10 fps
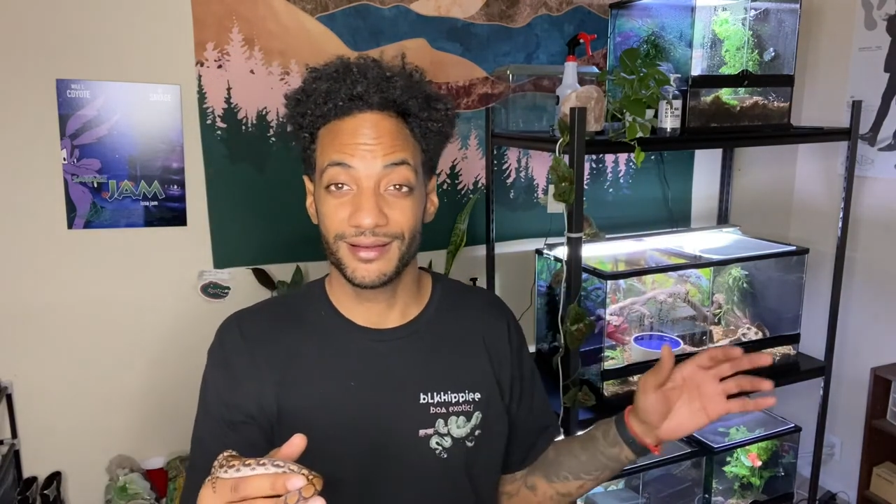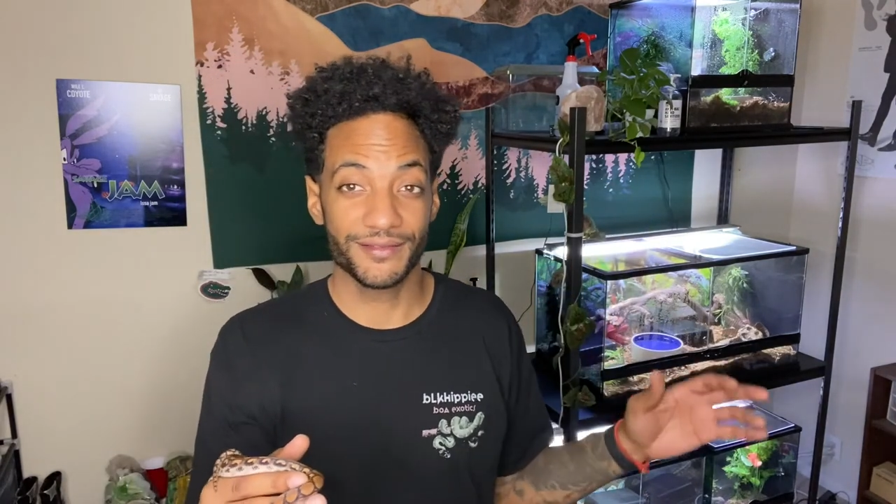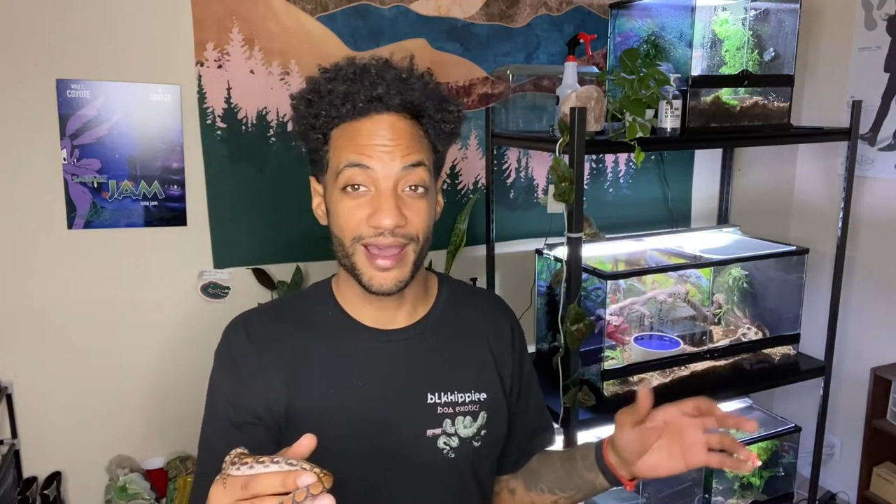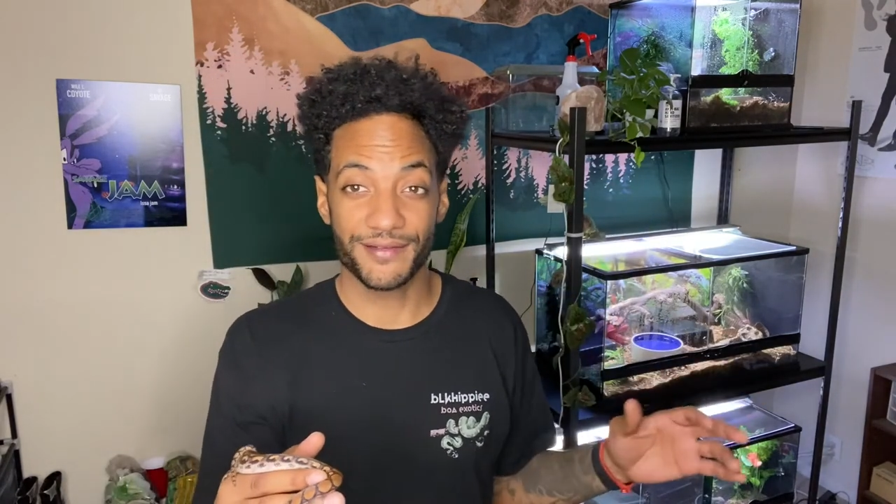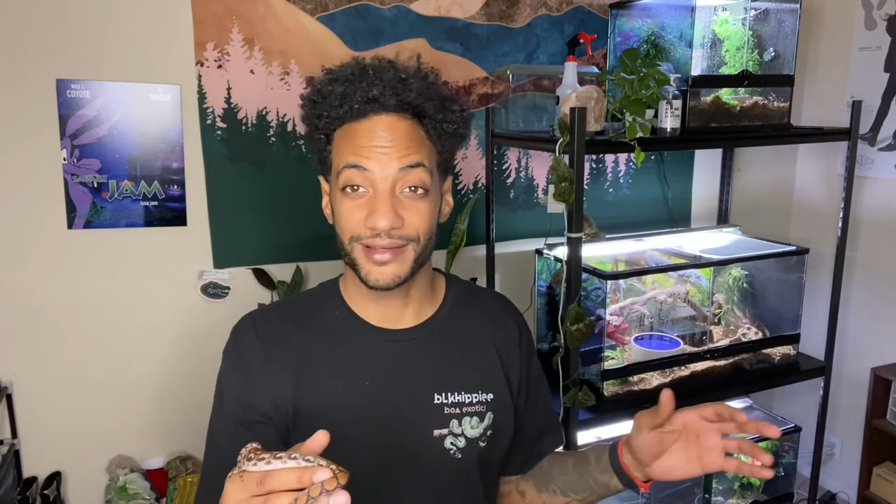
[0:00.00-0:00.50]

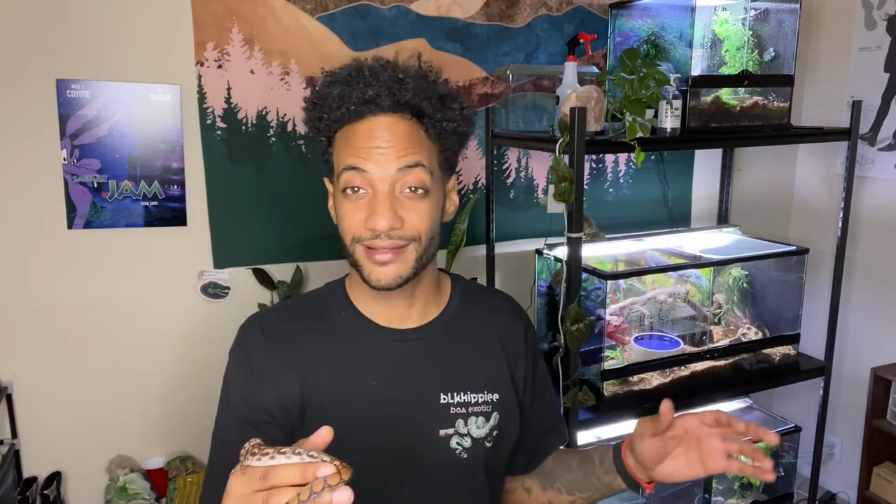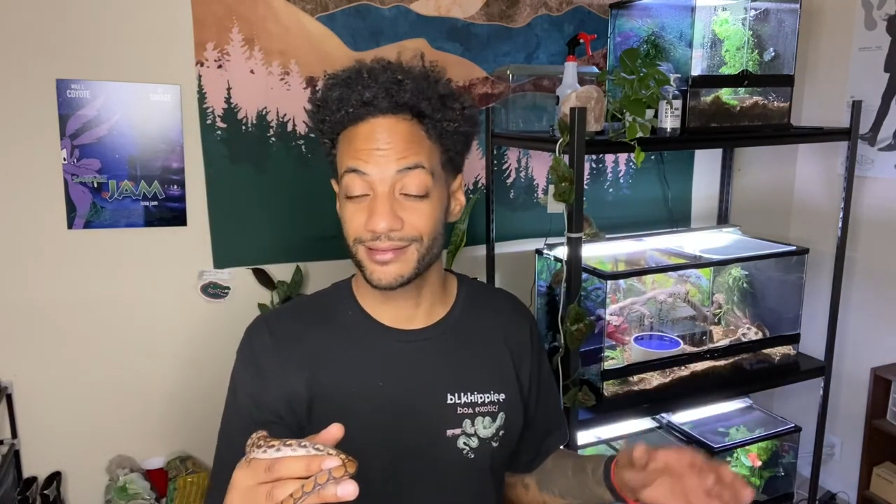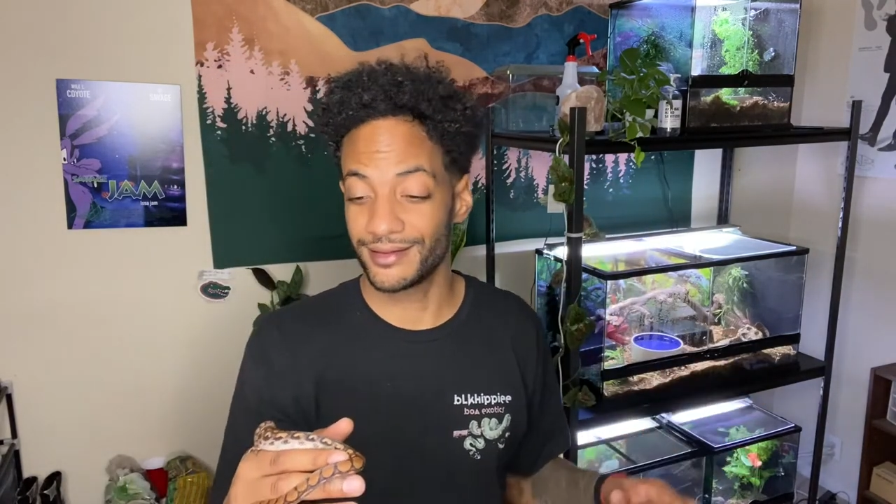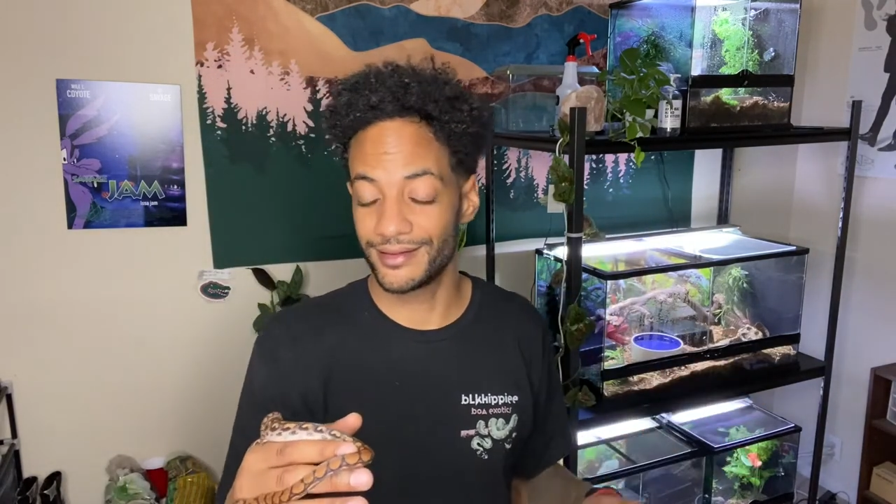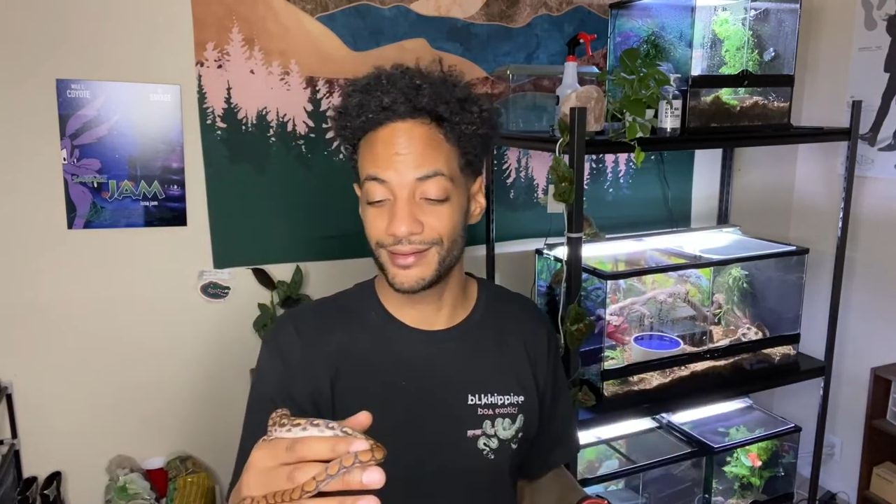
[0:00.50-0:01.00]
havoc,
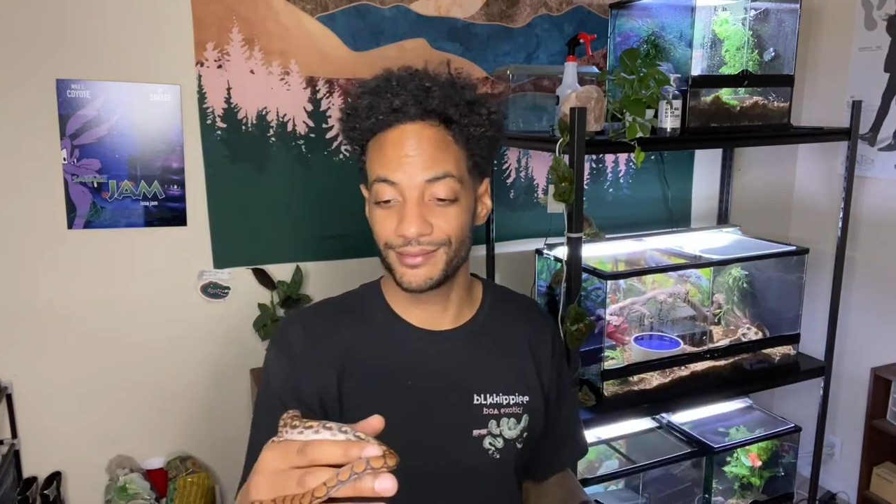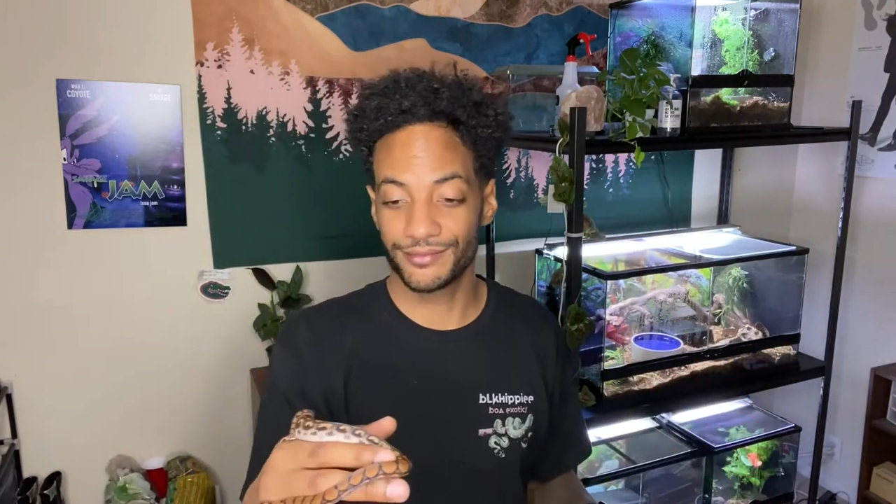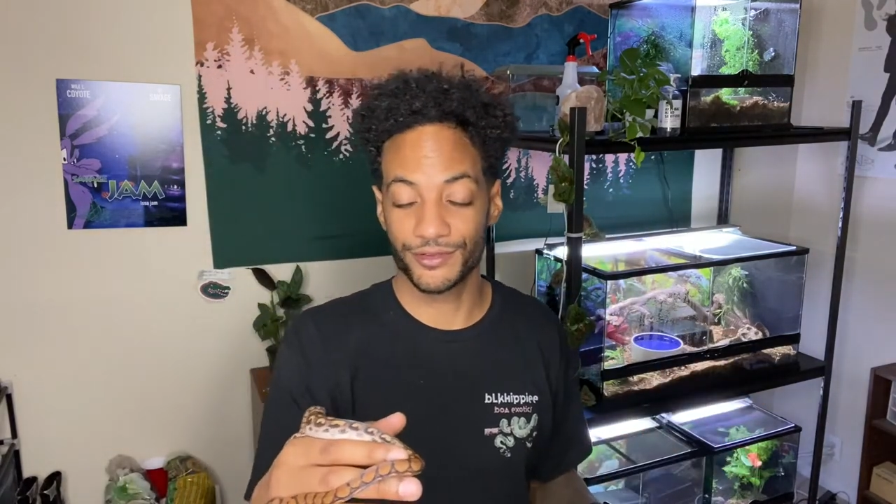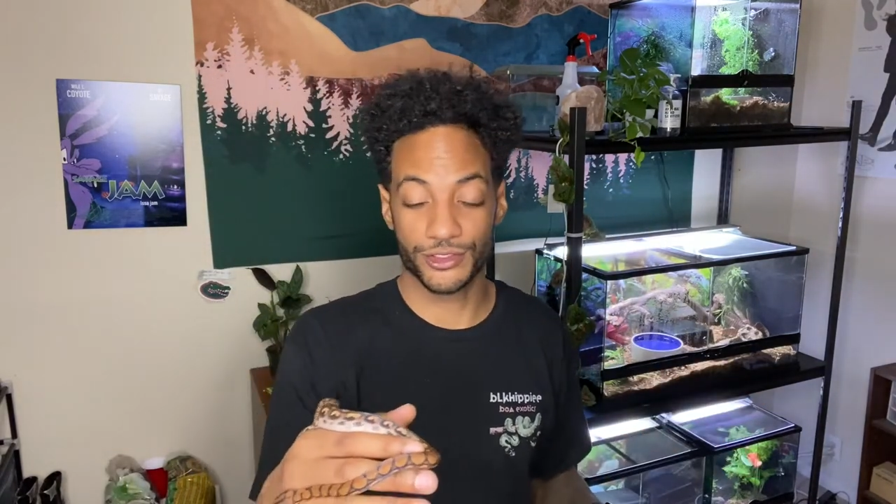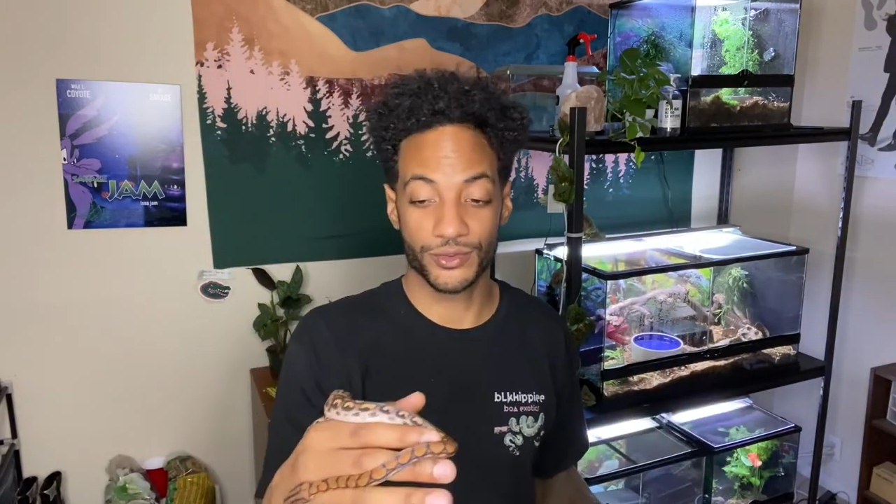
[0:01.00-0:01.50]

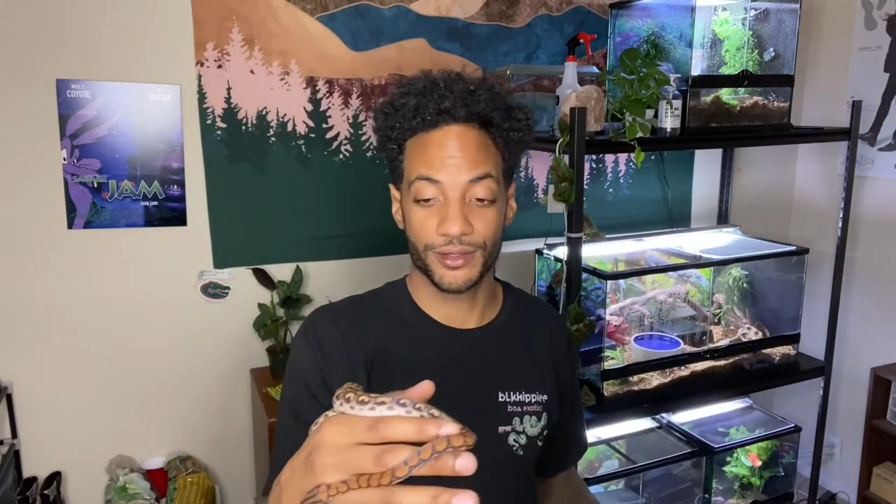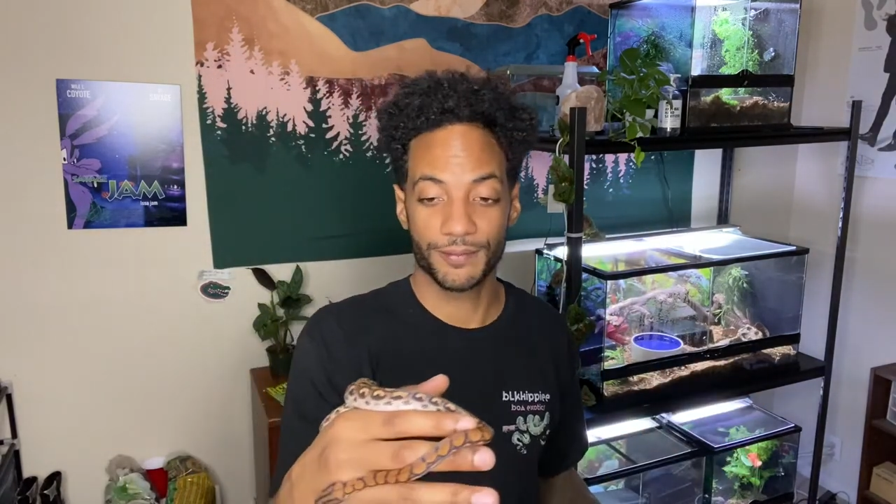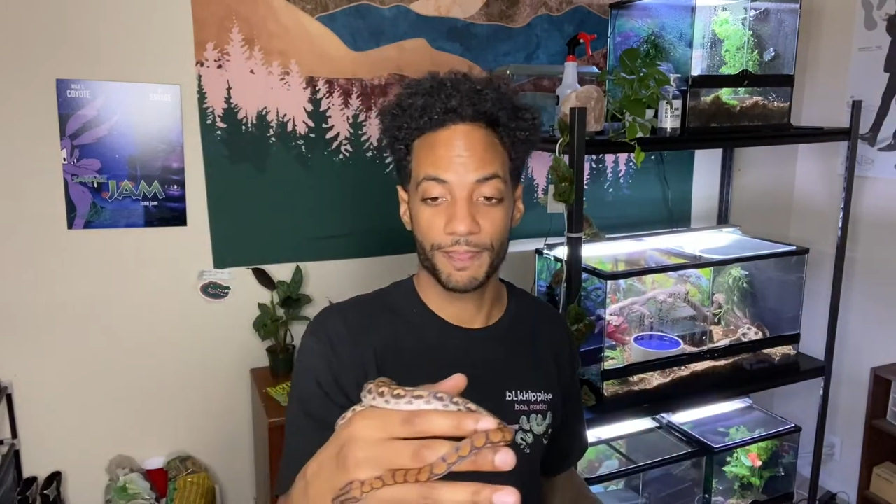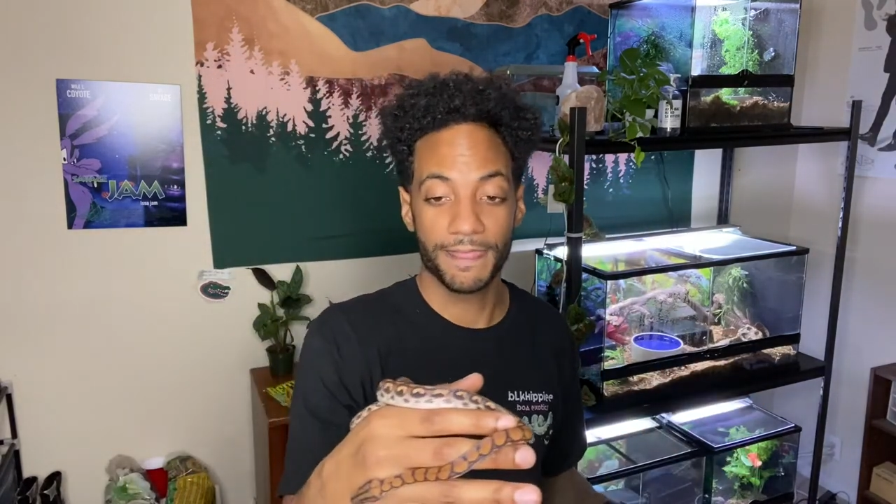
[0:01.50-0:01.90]
for sure.